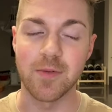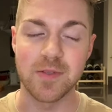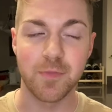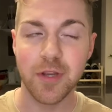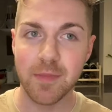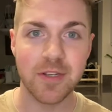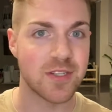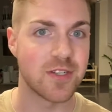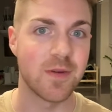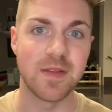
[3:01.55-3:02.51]
was pretty much
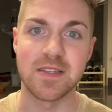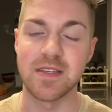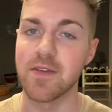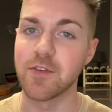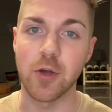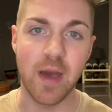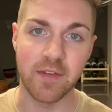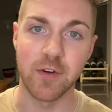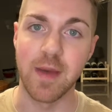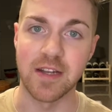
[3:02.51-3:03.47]
determined to never go
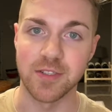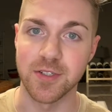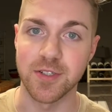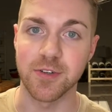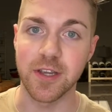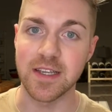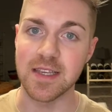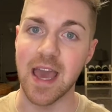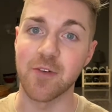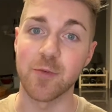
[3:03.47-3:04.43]
back for a bachelor's degree because
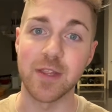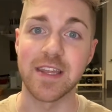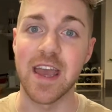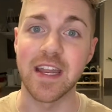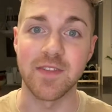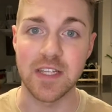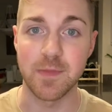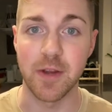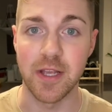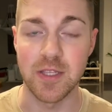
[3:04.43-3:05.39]
I had a really negative
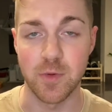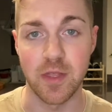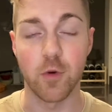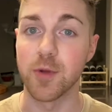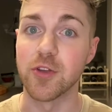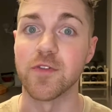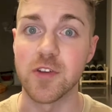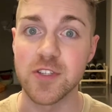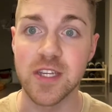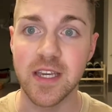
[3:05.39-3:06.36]
experience with a former
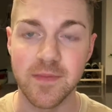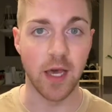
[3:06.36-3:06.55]
university.